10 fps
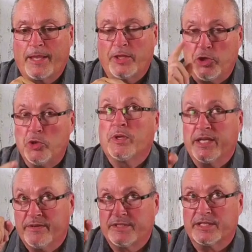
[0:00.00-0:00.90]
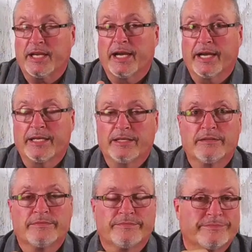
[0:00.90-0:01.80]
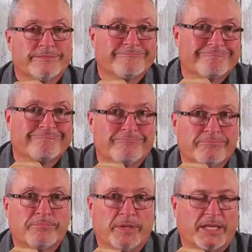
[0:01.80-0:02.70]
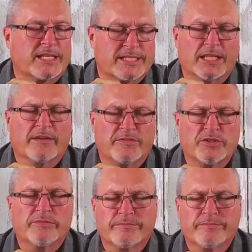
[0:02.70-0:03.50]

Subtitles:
you give to God because he loves you.